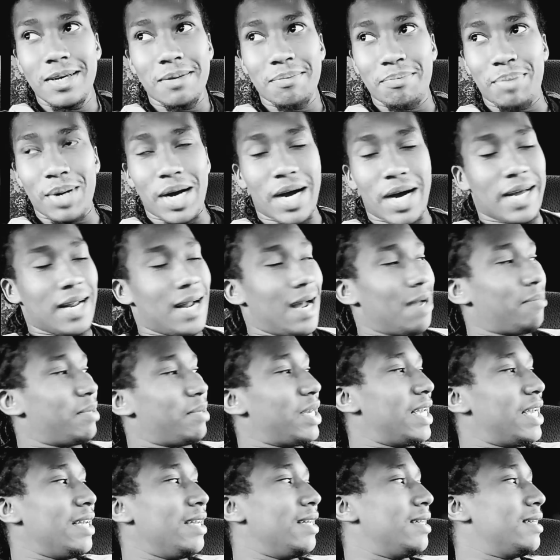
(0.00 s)
But, I
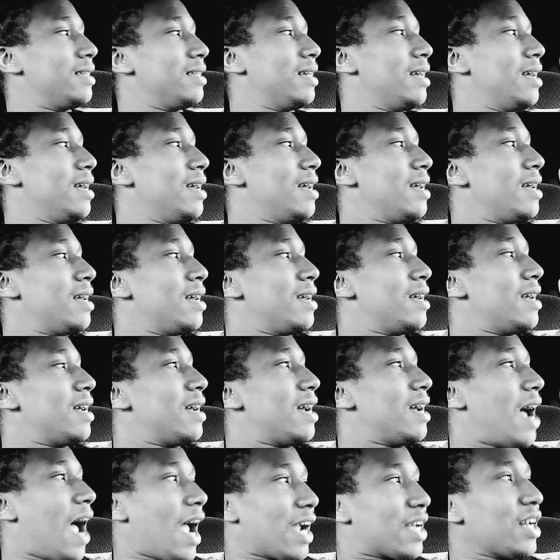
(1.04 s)

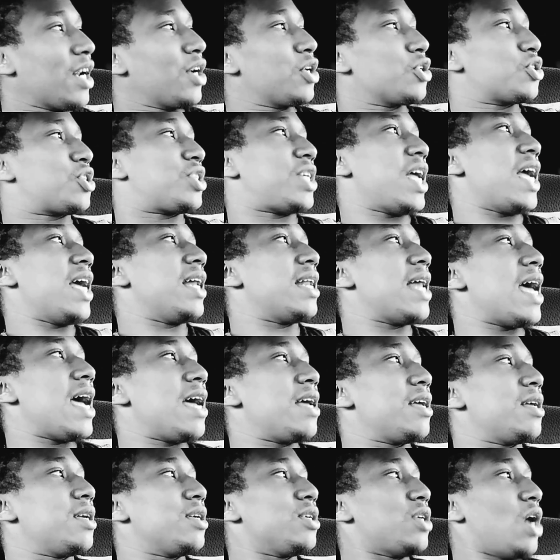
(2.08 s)
can understand
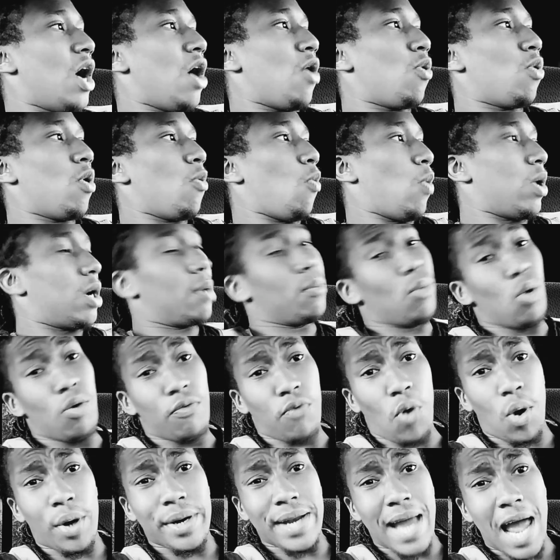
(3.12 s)
that y'all will want to move
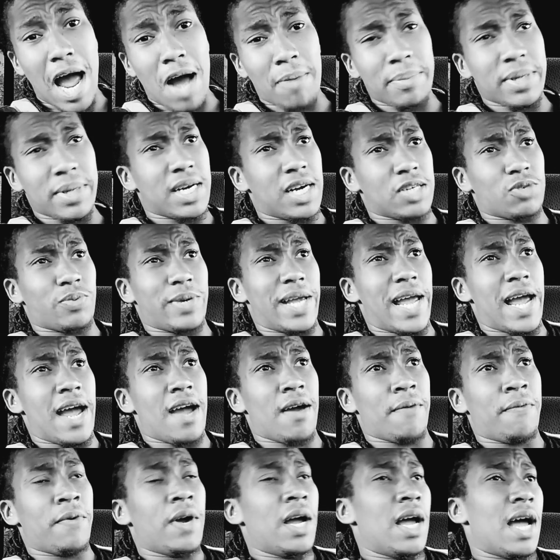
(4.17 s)
on now because we
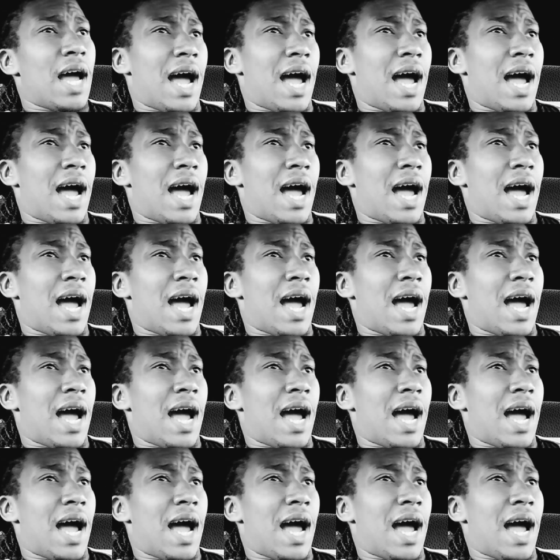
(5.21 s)
have